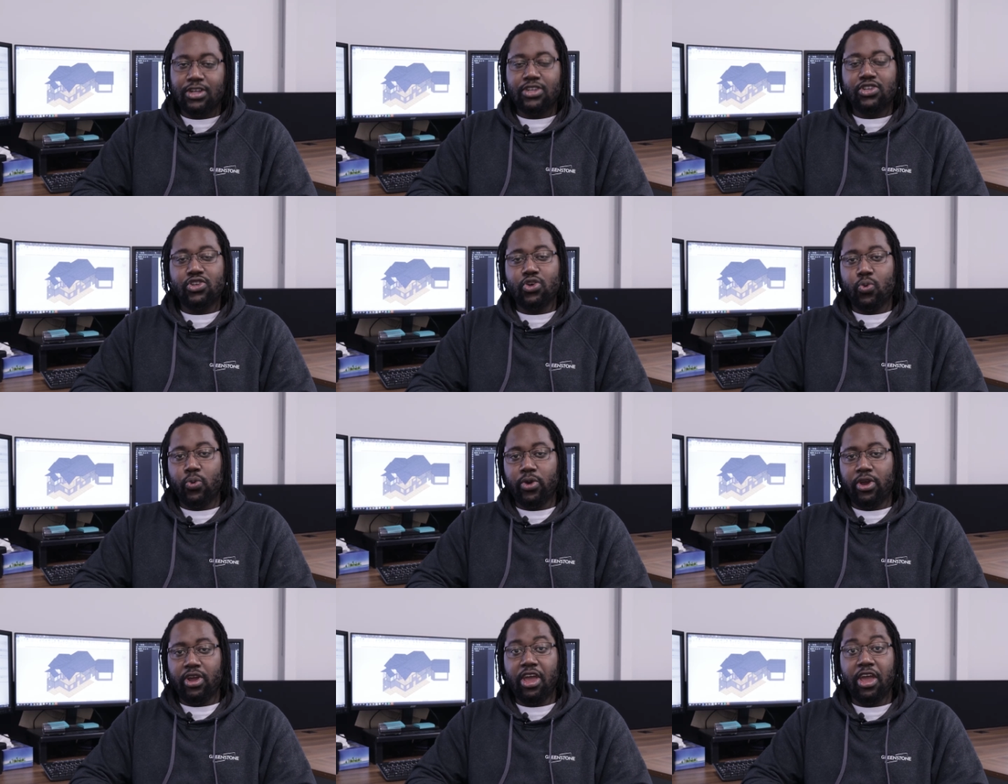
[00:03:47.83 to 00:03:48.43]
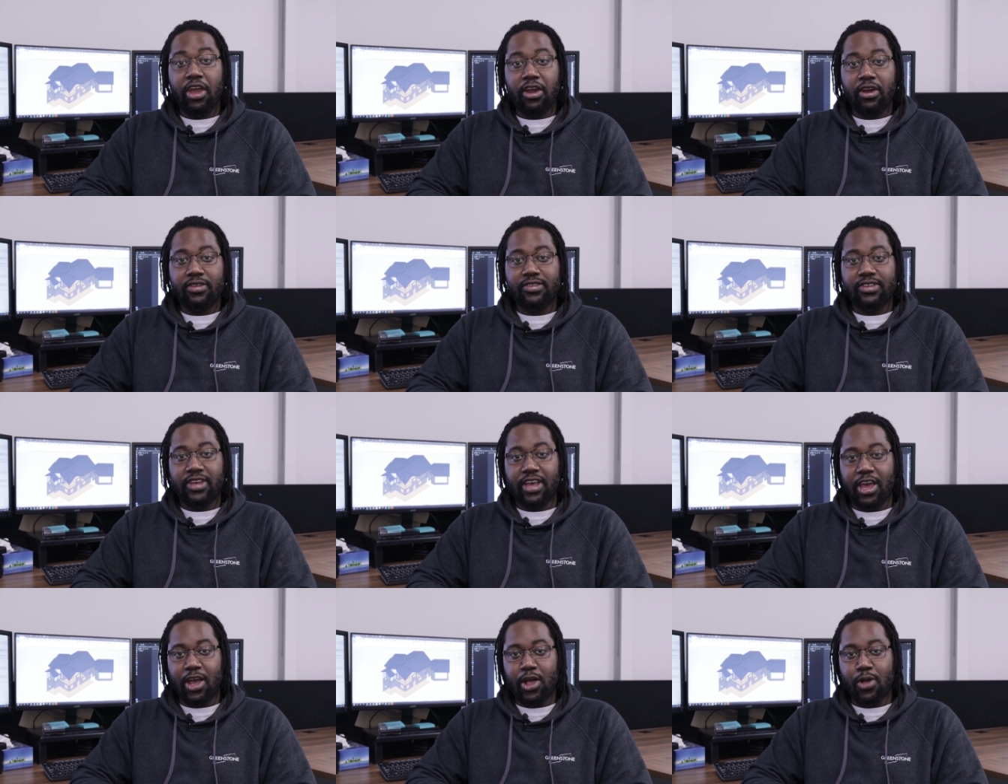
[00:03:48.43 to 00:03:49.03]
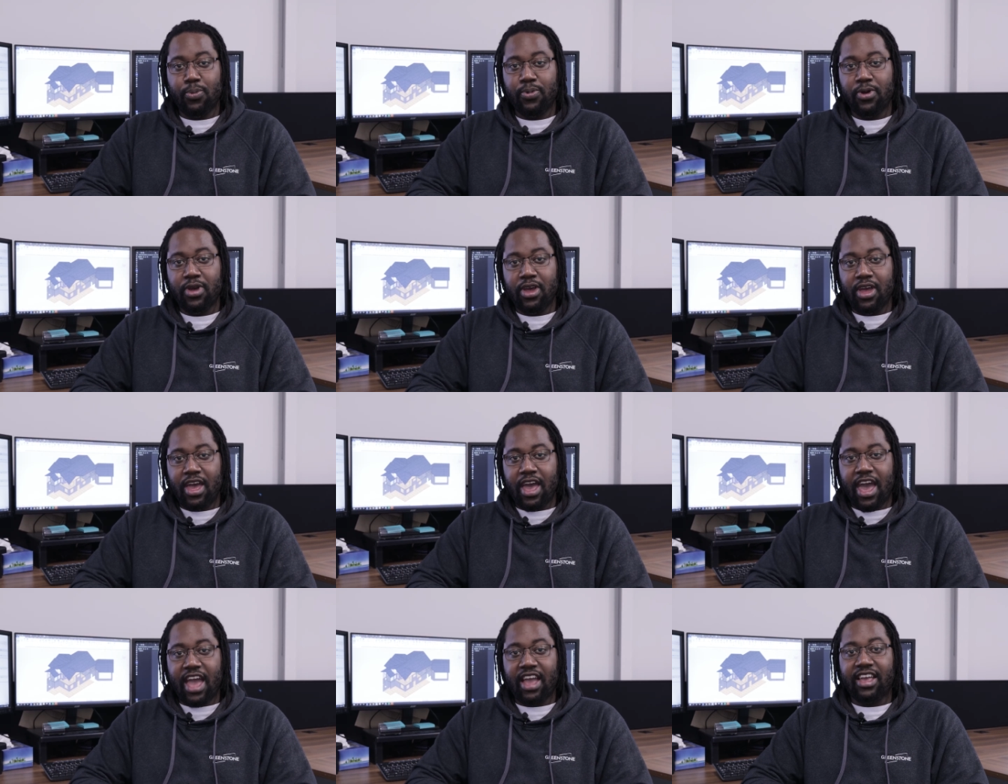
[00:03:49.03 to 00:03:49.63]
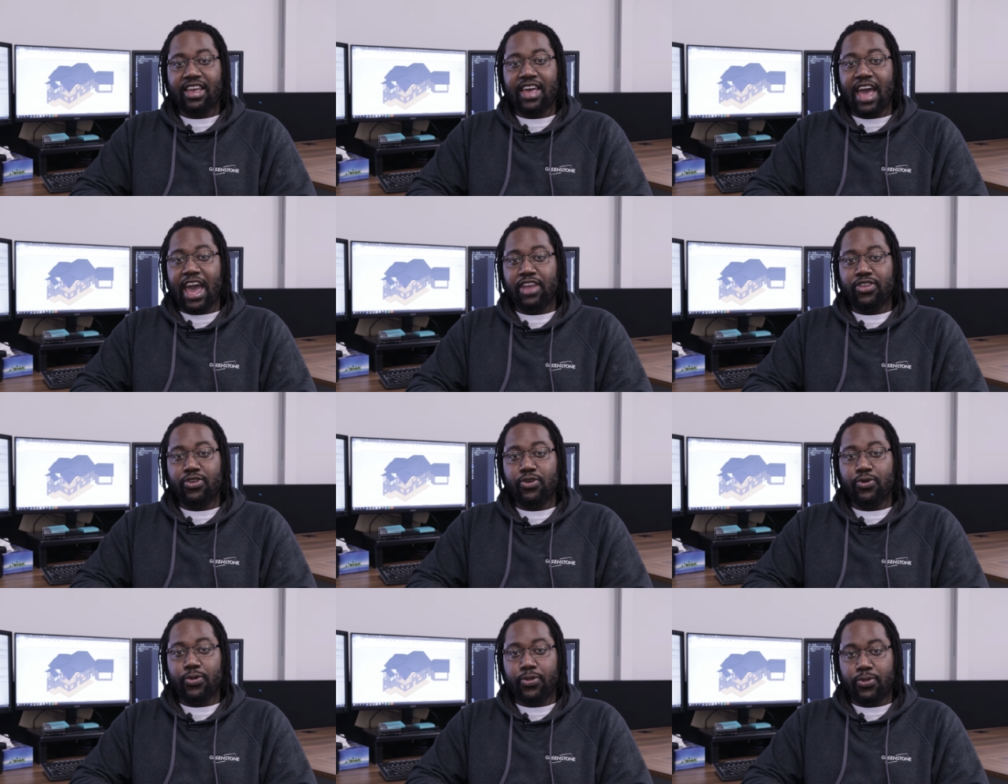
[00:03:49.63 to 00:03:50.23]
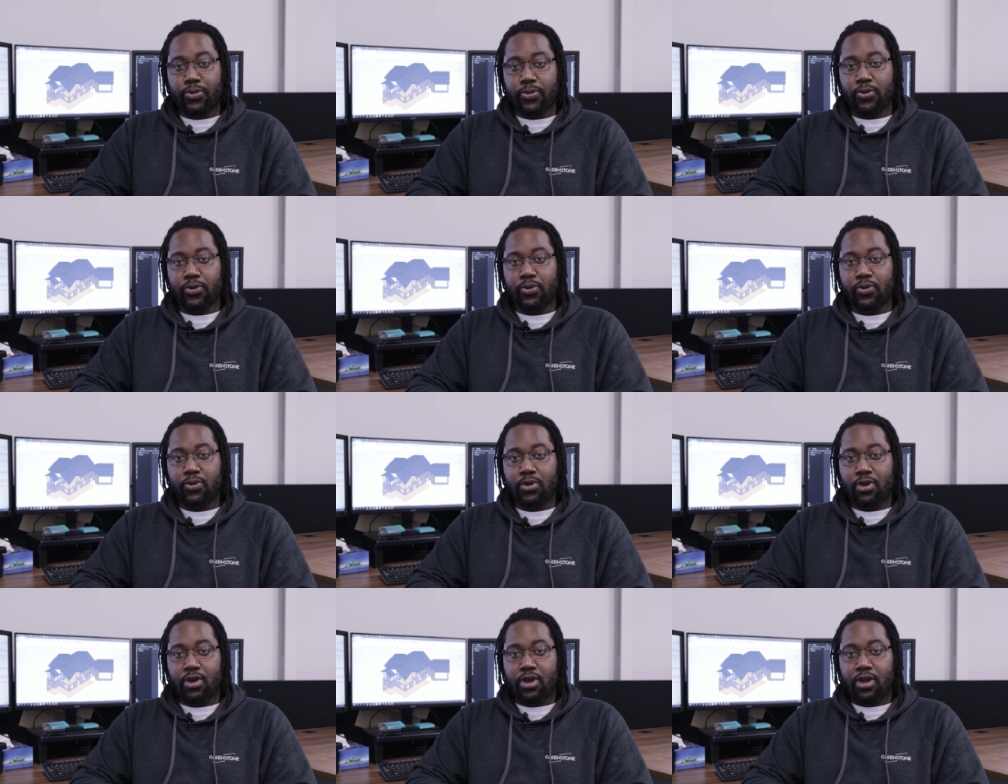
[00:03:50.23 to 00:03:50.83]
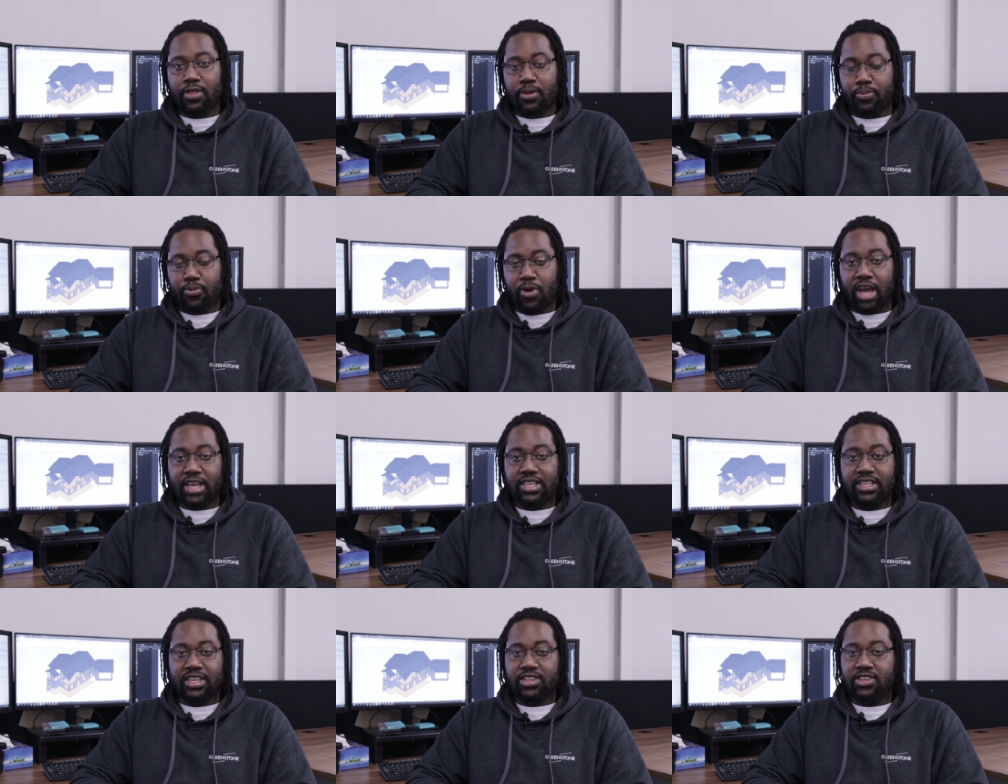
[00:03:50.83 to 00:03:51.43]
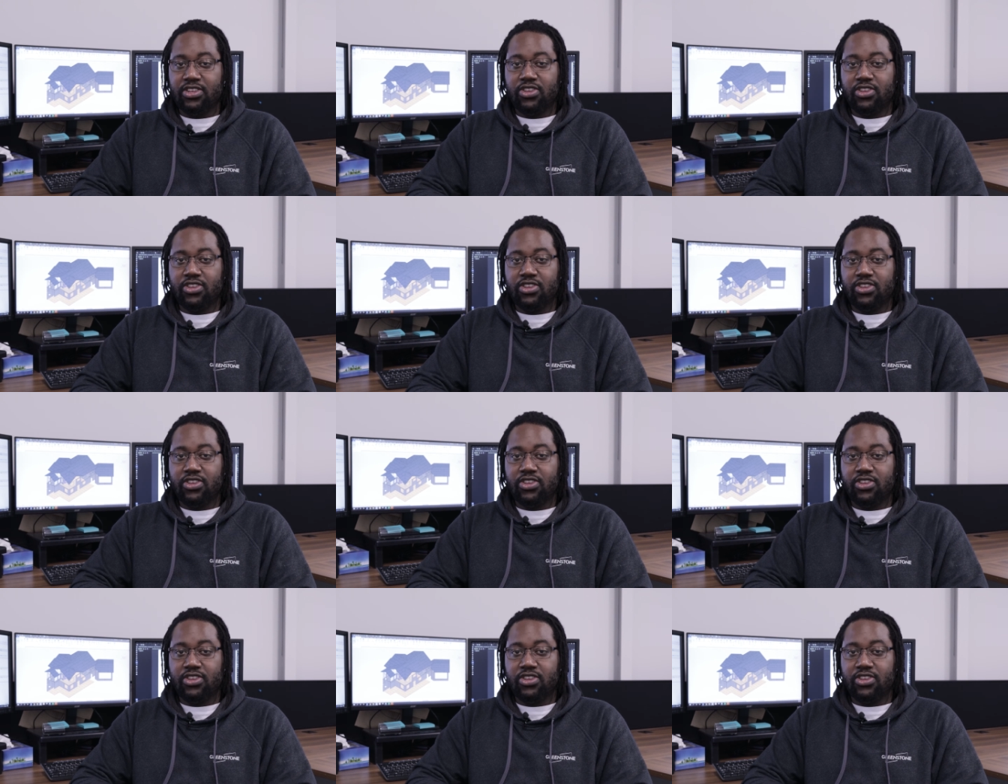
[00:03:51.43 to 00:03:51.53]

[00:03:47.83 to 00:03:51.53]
so we're here to help and guide you through the process.